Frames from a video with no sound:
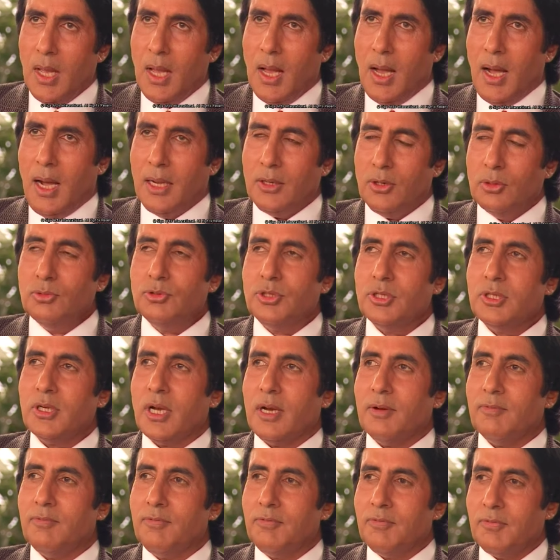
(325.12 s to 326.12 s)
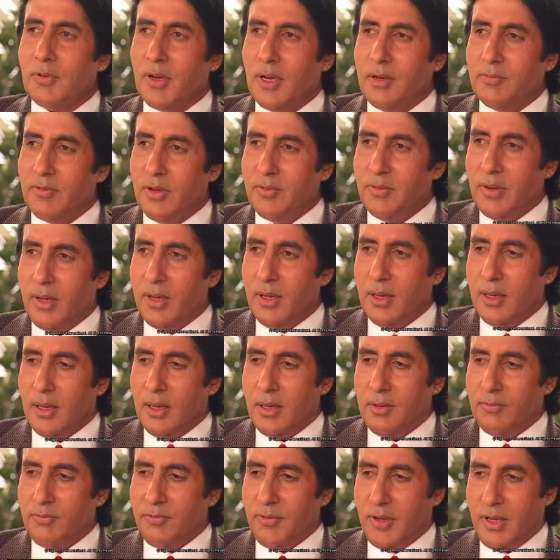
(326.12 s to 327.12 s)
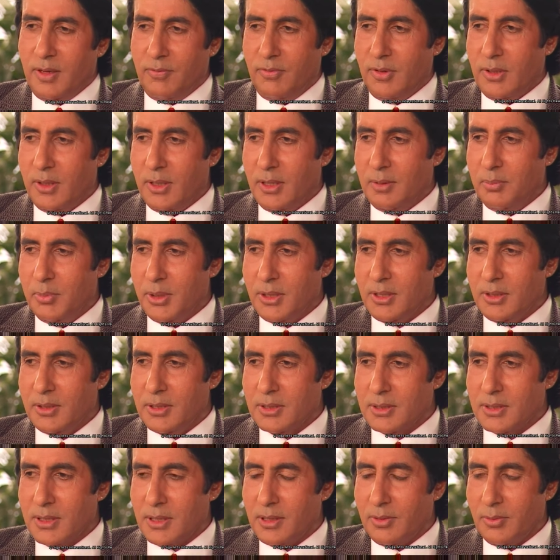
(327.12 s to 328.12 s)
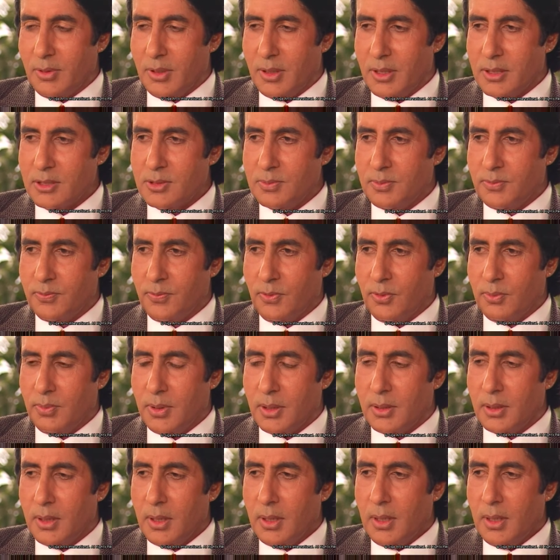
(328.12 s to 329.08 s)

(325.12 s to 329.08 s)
I don't think I've, I've, I've ever admitted this anywhere else before, but